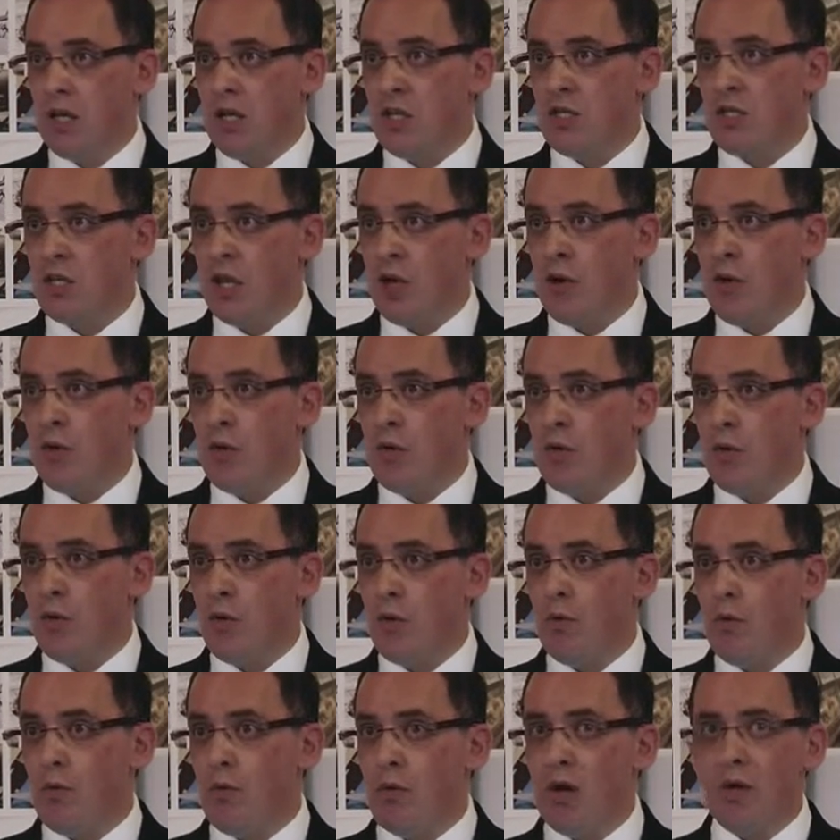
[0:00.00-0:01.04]
So
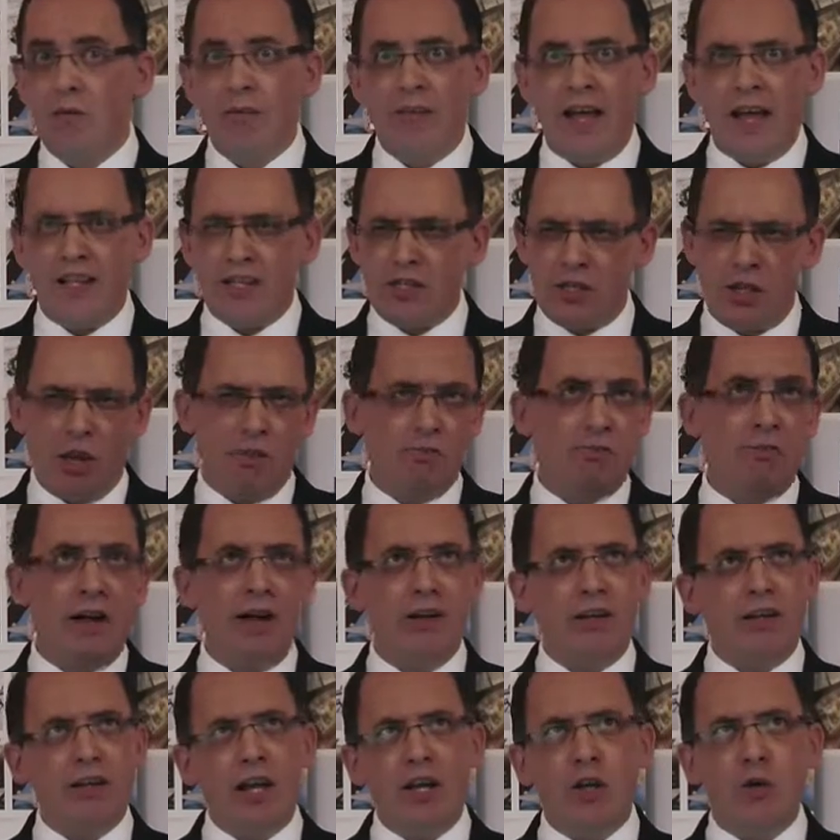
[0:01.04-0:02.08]
that
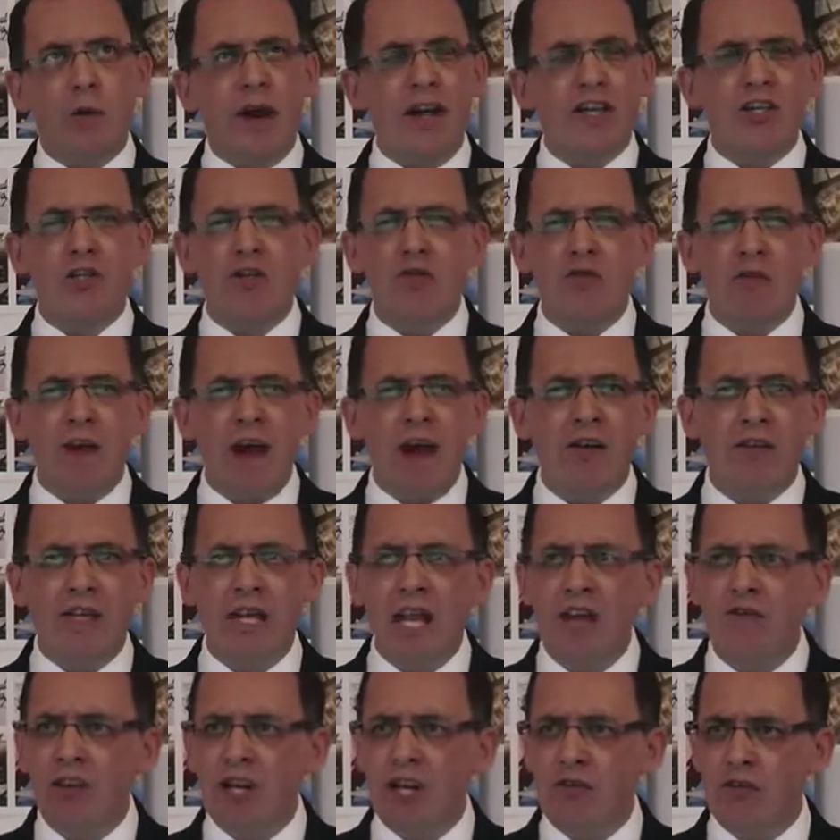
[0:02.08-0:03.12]
equates to around
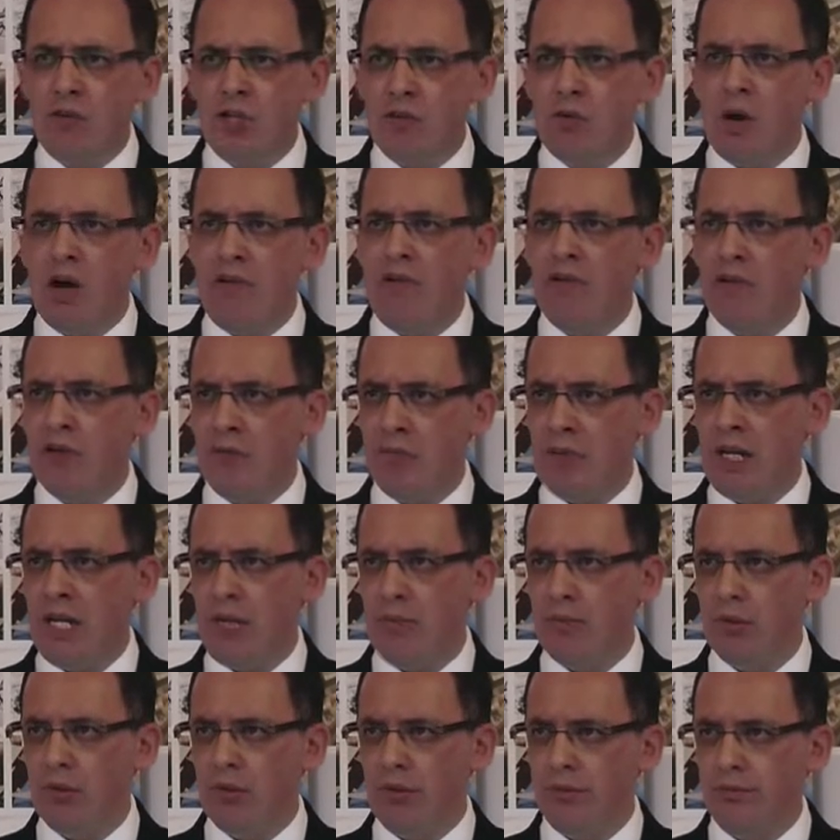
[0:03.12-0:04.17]
1,100, 1,200
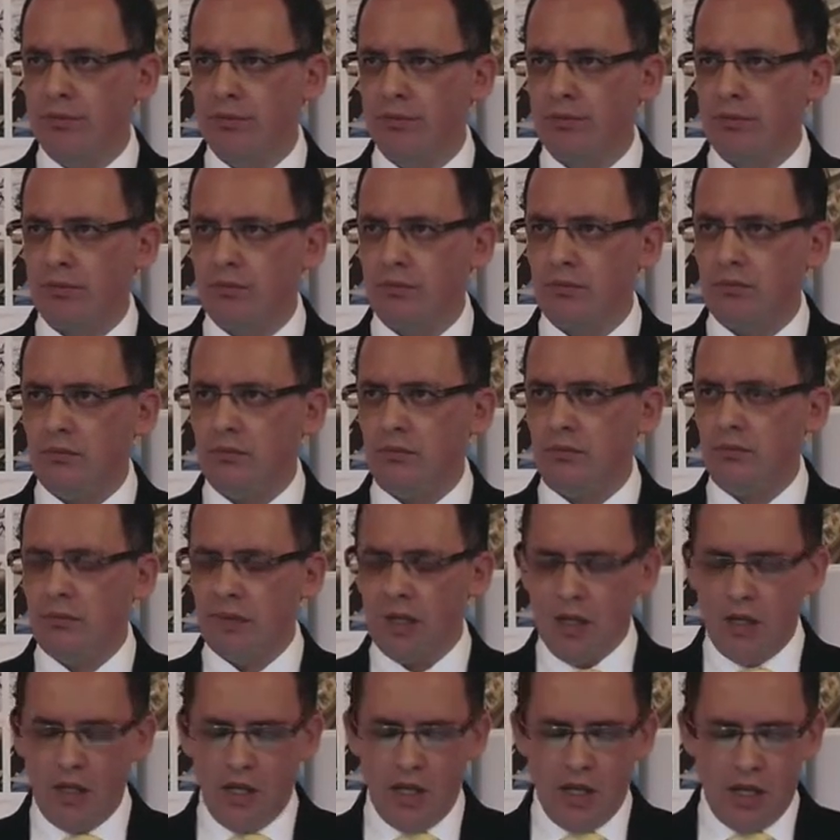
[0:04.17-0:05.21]
people.
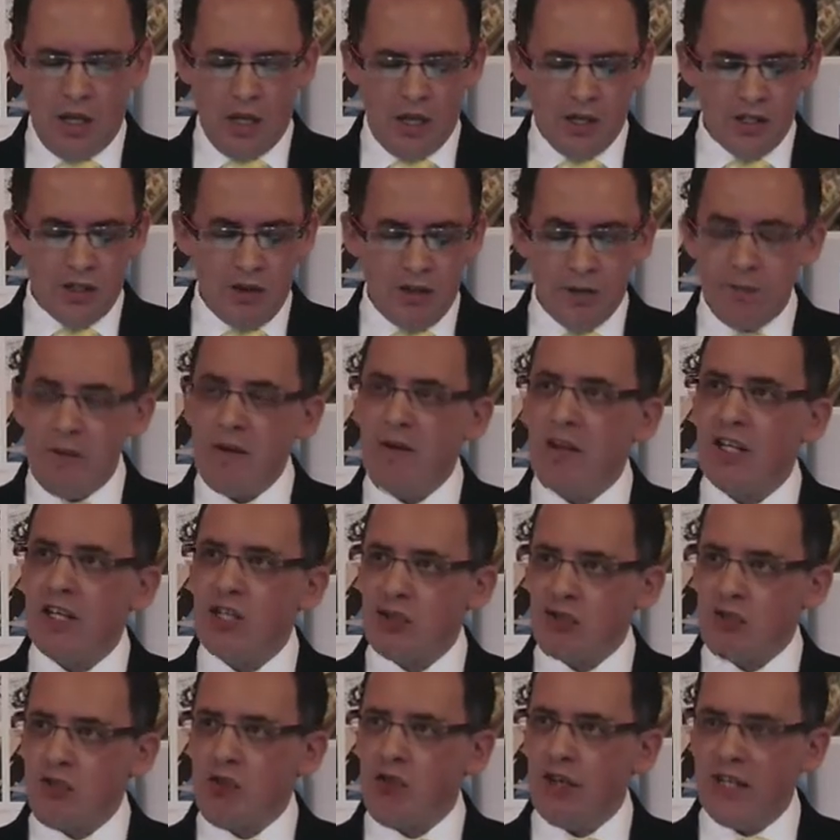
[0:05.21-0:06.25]
So it's been
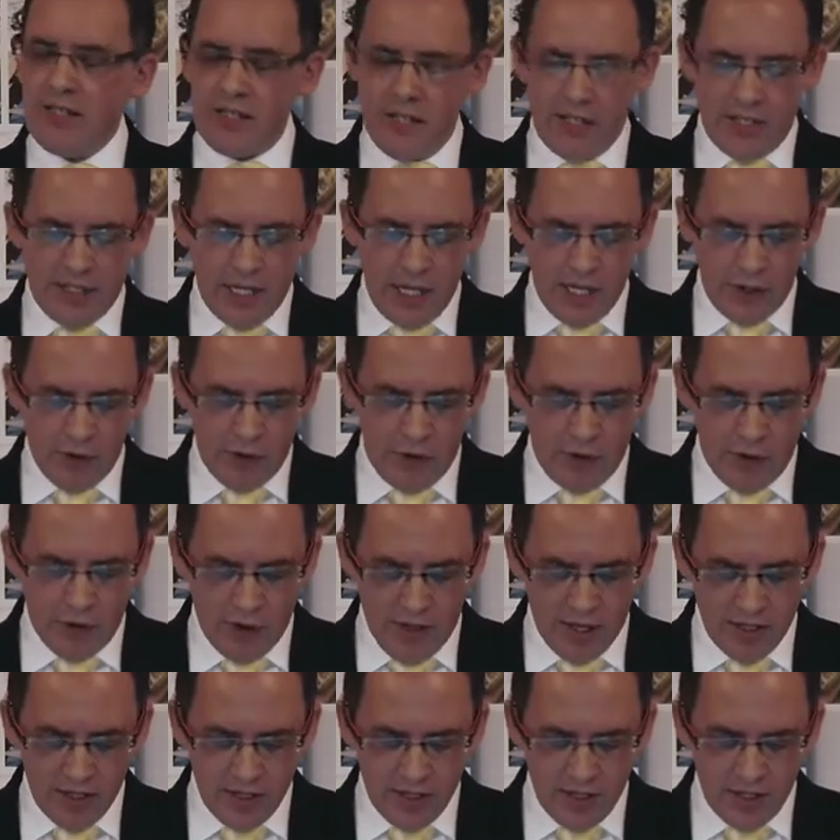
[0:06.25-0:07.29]
extraordinarily successful for
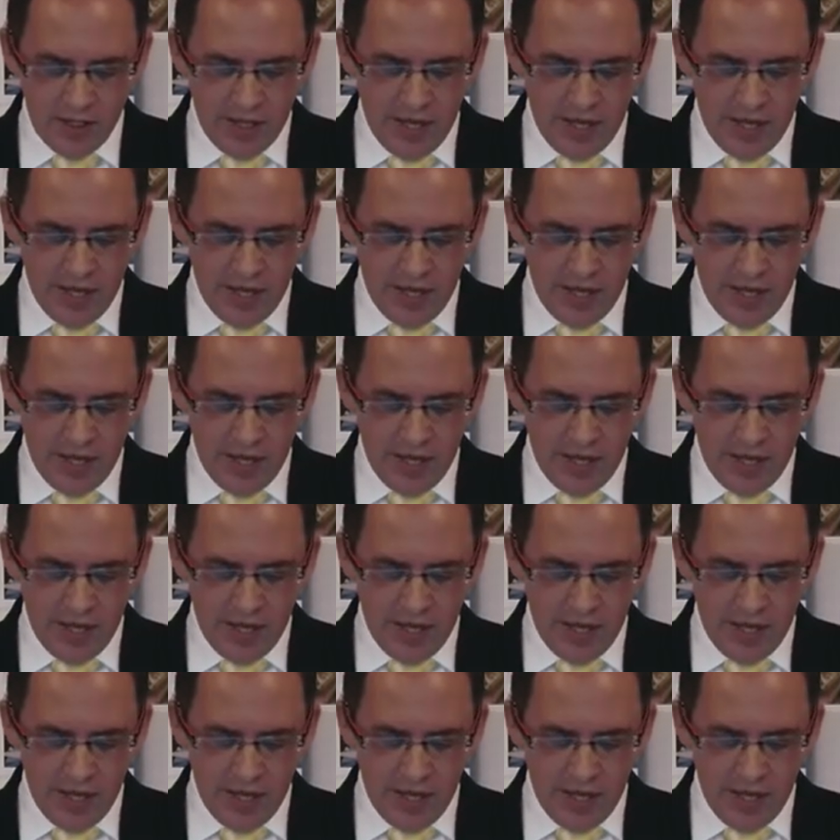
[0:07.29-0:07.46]
us.